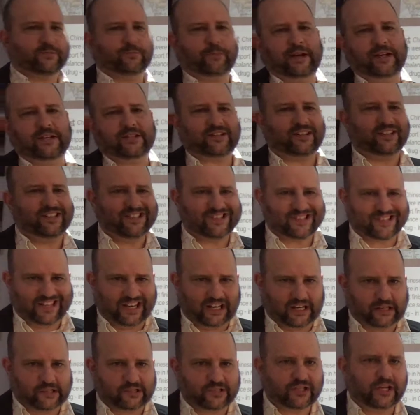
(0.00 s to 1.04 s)
basically
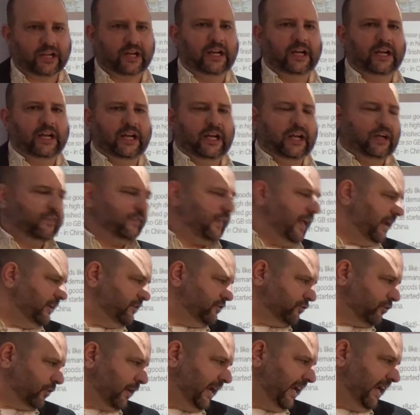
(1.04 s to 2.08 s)
says that
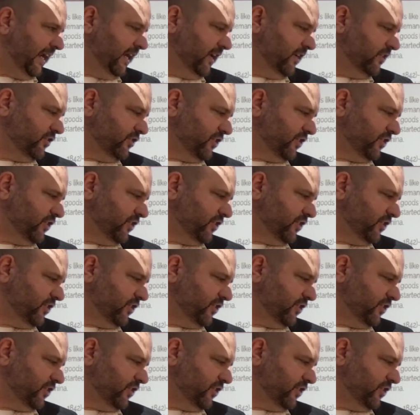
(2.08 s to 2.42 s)
trade in